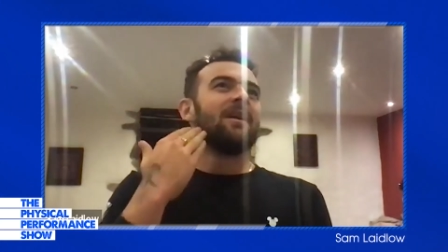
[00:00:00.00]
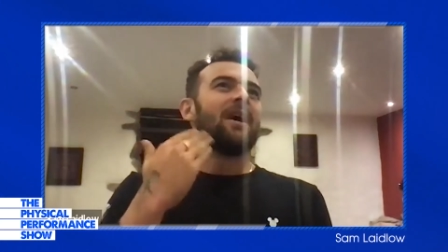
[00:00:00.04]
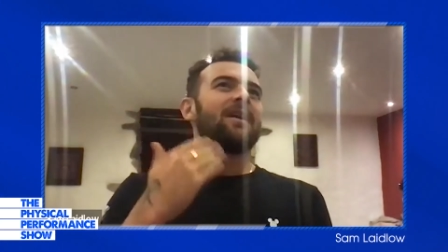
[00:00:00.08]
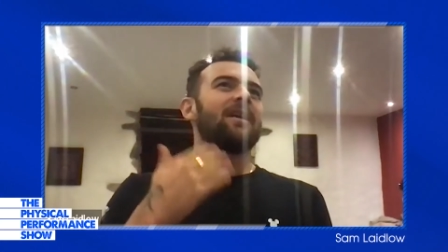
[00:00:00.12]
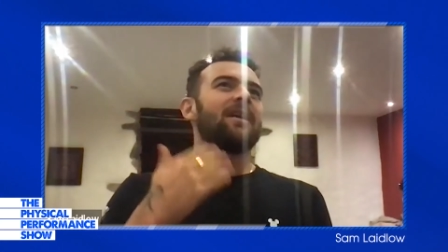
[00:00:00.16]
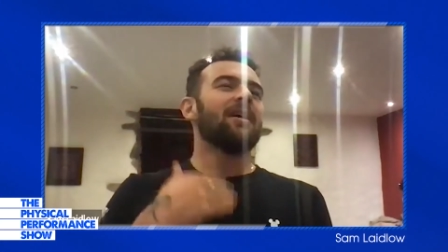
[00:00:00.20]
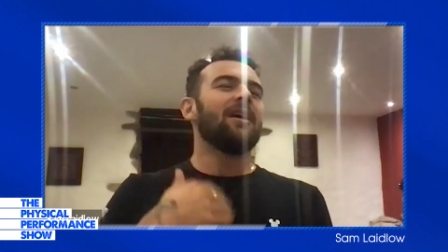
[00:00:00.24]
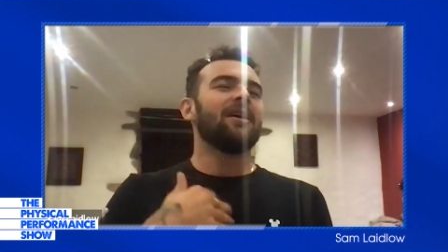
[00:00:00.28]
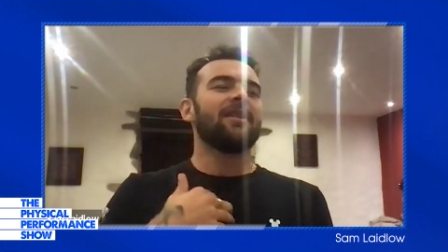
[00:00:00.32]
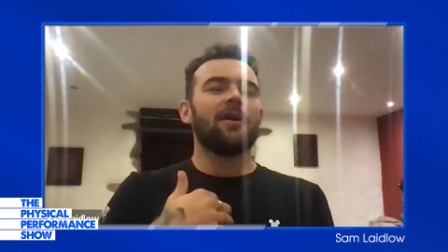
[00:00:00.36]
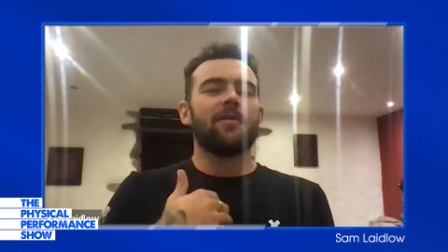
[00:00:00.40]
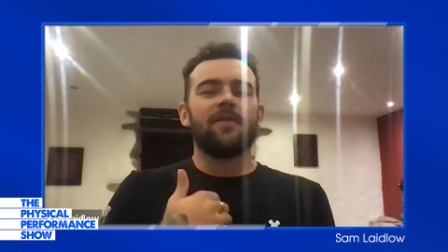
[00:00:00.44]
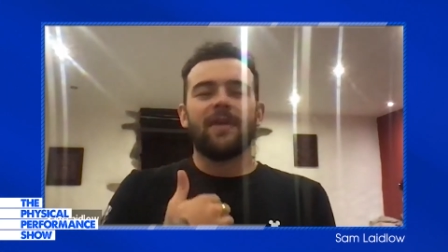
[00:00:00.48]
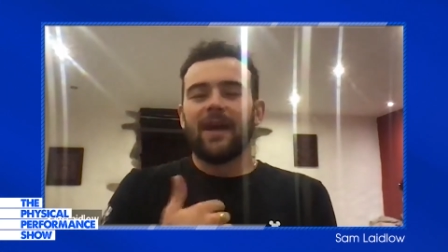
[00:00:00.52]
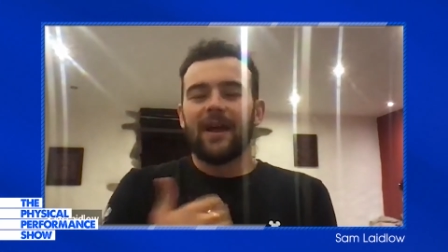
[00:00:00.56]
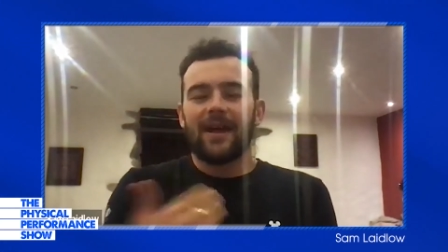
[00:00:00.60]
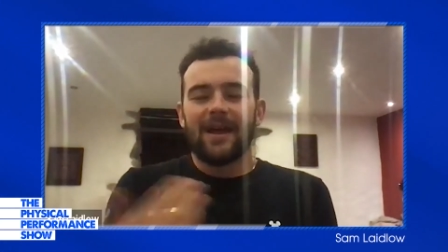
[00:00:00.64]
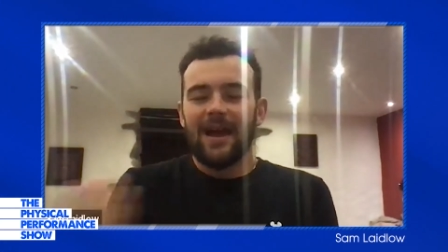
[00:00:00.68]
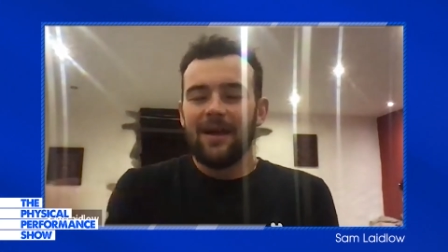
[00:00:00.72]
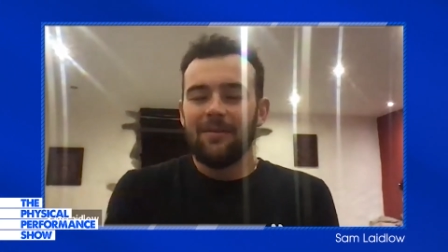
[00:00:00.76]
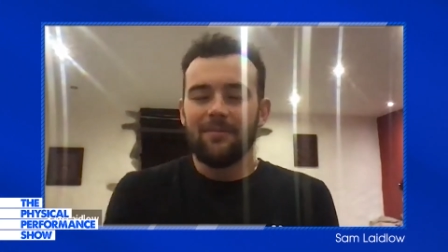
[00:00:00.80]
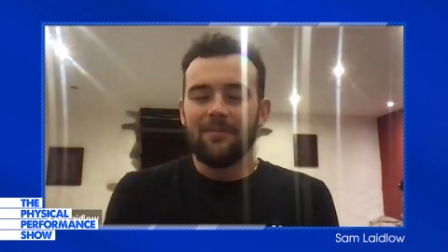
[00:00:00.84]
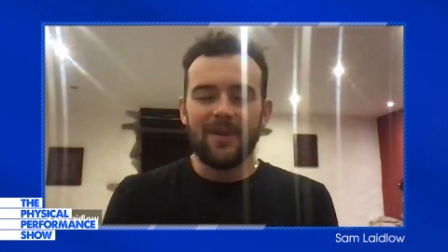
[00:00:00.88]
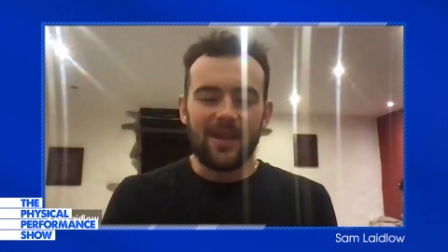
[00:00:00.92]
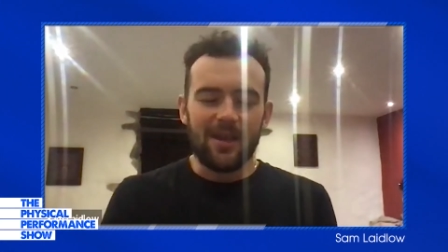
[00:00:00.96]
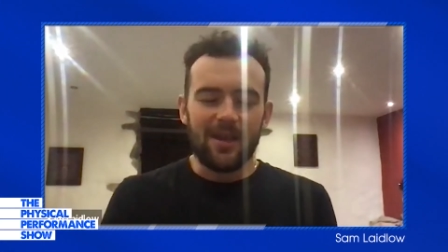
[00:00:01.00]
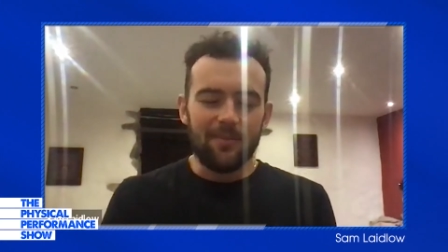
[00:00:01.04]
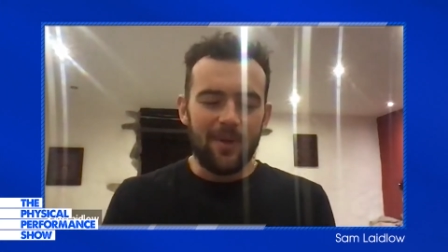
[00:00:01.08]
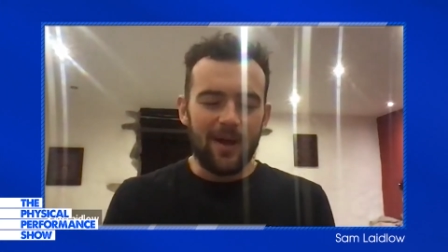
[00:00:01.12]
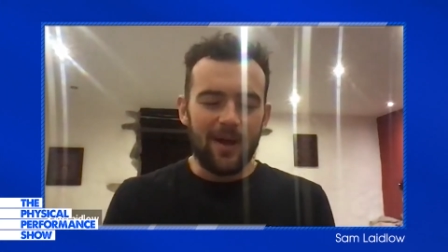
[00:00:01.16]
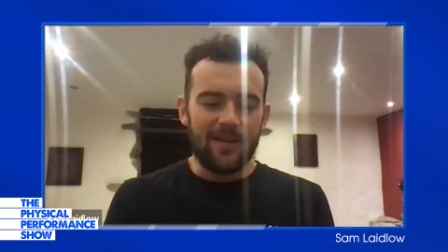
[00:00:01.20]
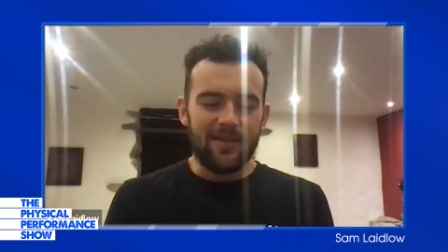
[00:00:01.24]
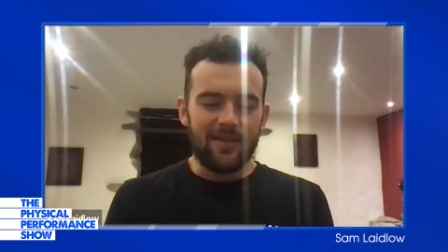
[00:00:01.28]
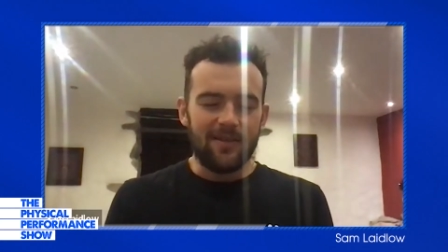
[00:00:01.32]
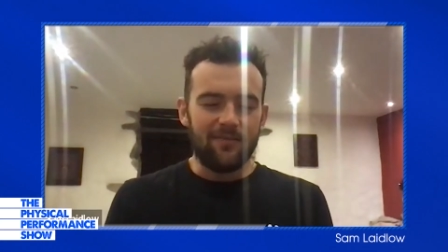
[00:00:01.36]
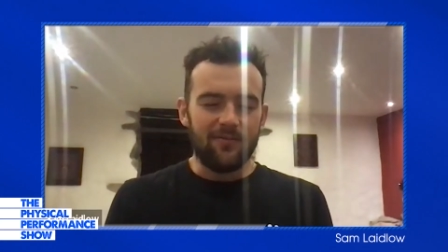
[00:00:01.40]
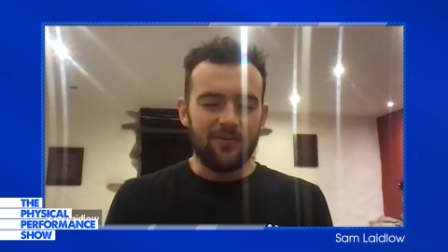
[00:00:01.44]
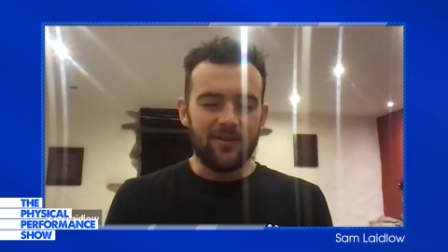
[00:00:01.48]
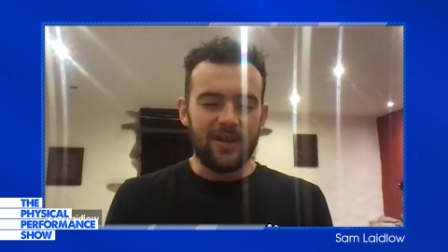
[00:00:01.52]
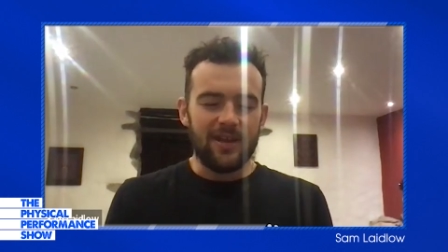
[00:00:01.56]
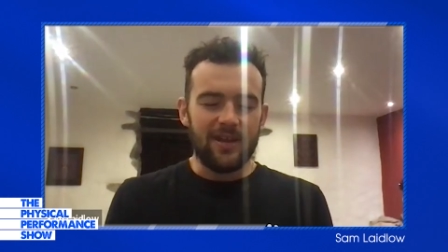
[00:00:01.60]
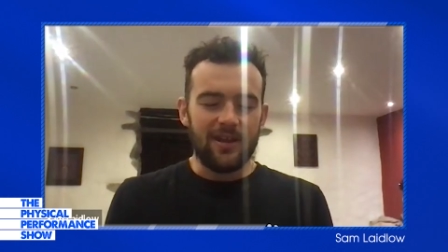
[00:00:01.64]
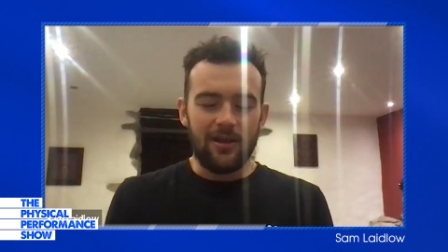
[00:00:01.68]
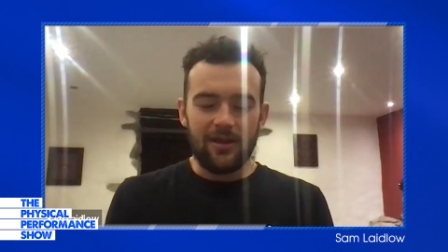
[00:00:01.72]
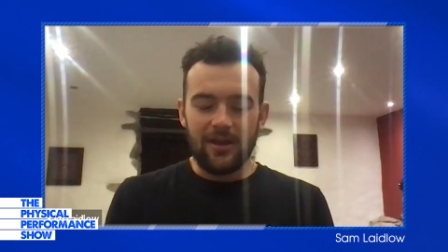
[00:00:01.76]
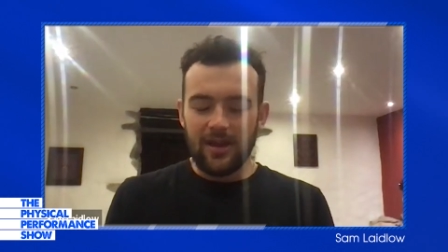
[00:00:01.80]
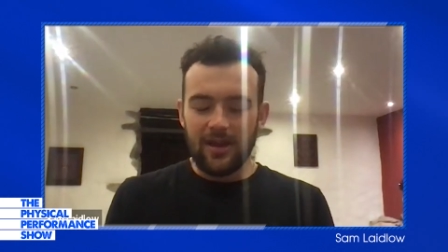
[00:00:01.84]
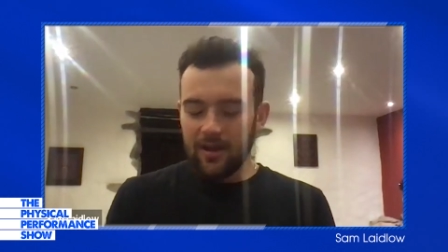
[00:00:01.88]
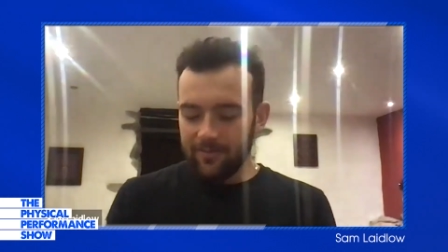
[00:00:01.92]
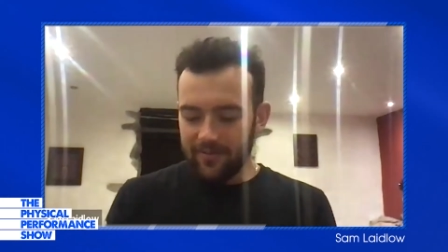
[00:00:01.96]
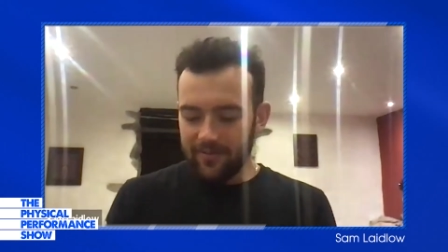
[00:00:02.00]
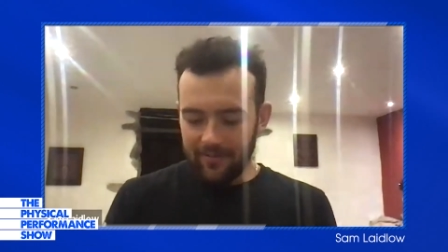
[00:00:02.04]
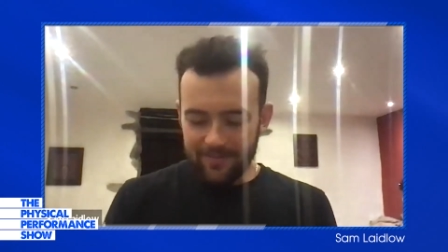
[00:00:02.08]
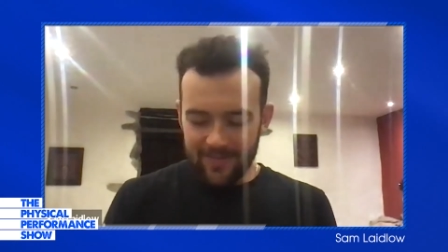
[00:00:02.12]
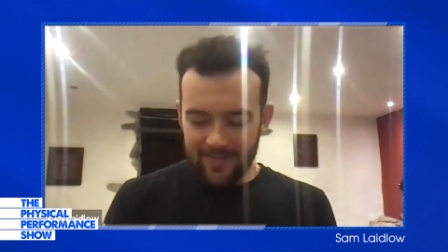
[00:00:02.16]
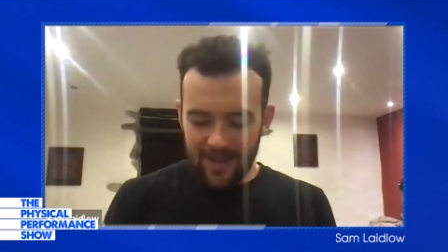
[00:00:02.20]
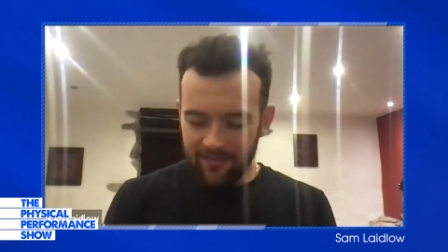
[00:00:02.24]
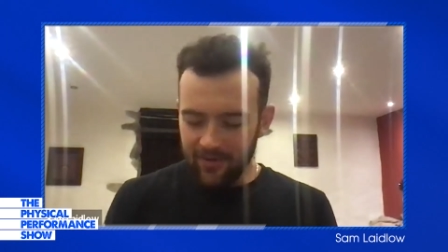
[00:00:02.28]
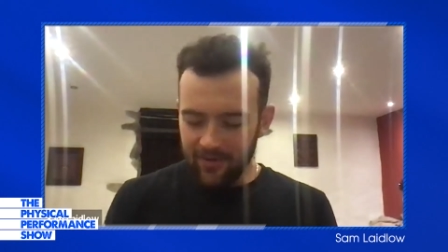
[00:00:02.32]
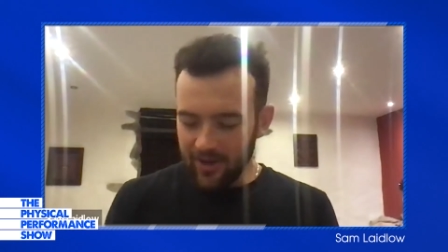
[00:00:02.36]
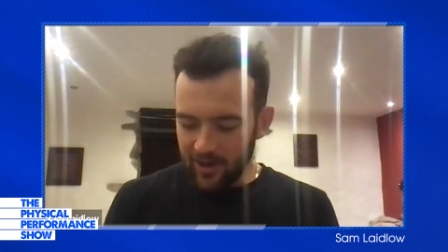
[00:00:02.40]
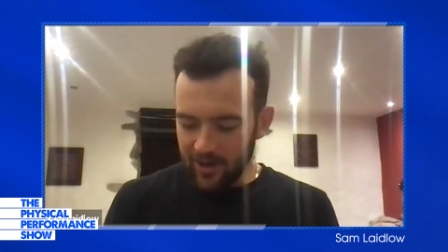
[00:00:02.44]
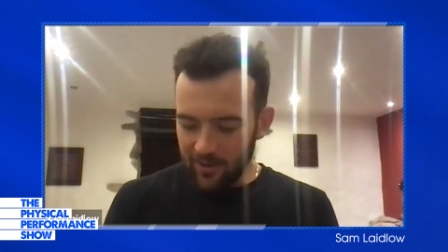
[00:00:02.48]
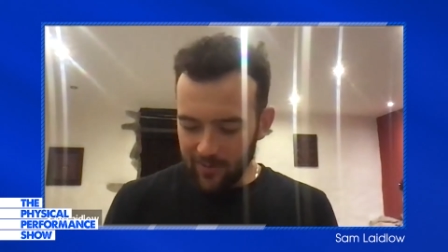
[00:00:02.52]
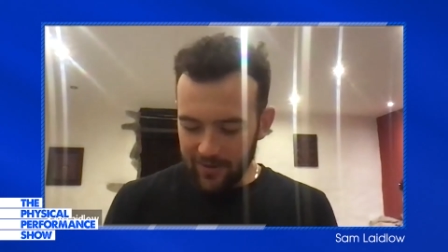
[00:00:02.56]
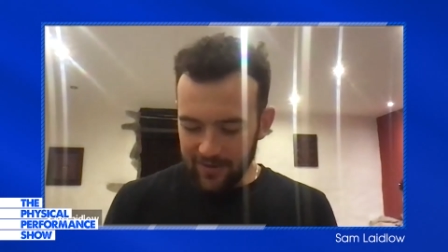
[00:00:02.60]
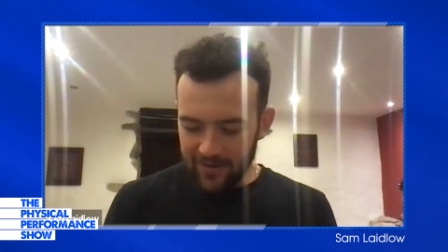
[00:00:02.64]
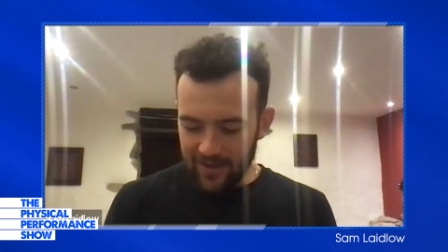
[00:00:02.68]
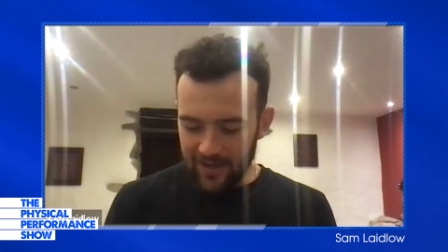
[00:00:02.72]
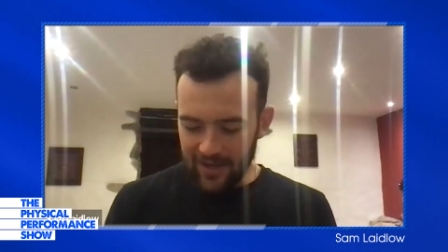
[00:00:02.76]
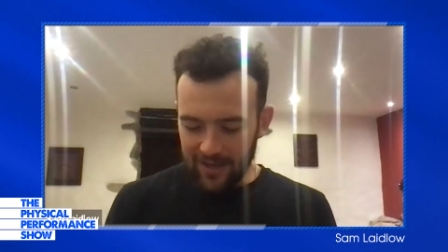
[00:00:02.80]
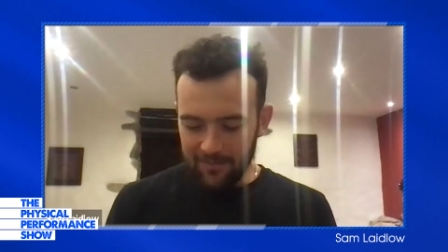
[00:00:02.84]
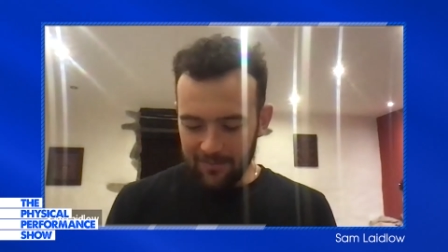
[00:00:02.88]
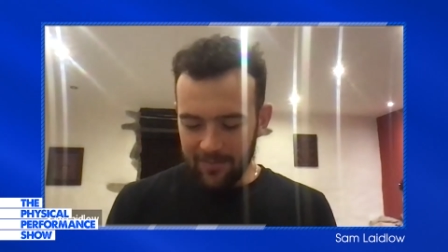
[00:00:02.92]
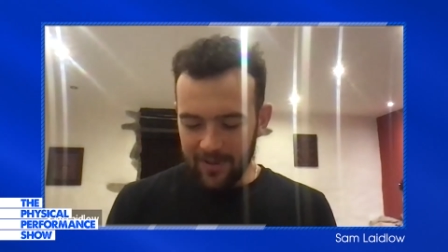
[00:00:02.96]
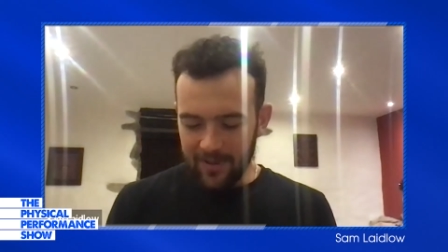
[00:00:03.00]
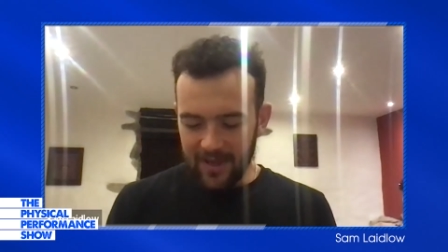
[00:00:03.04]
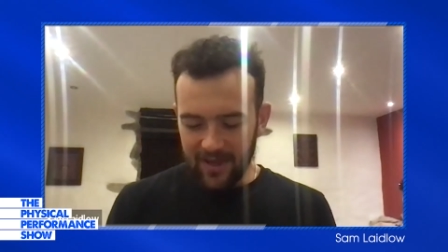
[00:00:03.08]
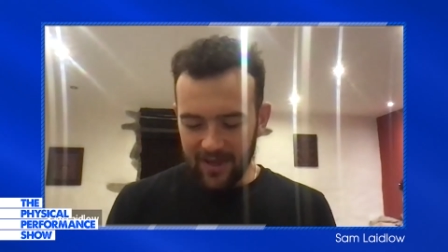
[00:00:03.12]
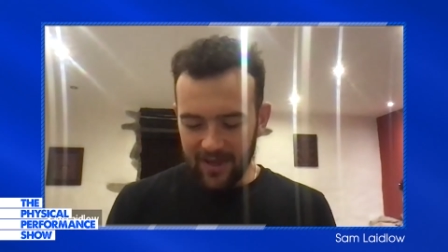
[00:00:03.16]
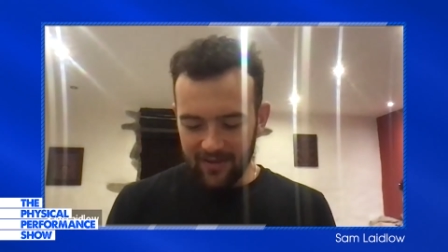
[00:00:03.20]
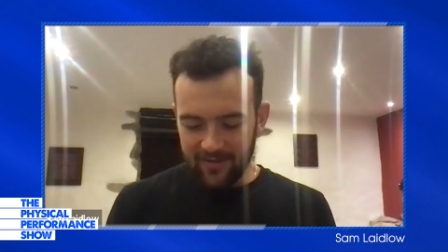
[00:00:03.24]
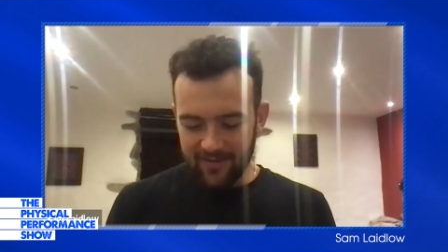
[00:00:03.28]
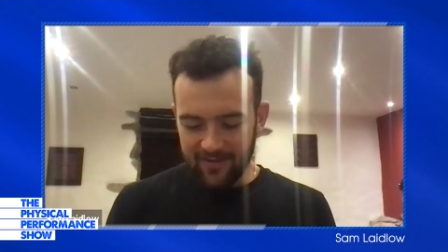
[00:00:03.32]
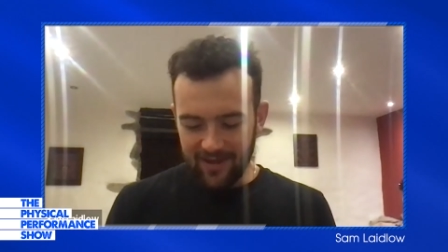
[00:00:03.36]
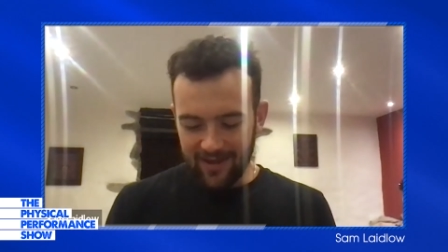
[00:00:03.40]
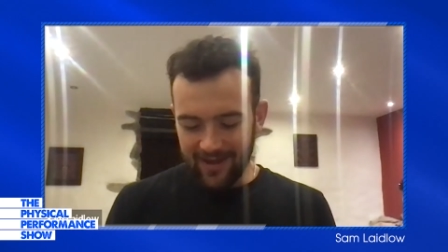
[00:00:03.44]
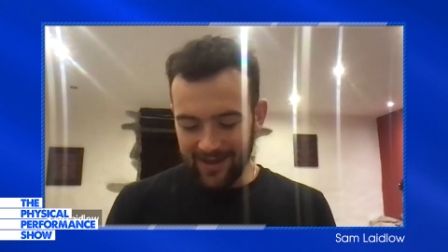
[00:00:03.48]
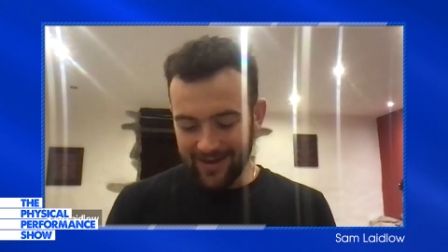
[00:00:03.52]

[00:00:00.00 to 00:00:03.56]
I don't think I can be compared to Frodeno, you know, because I'm never going to win the Olympics,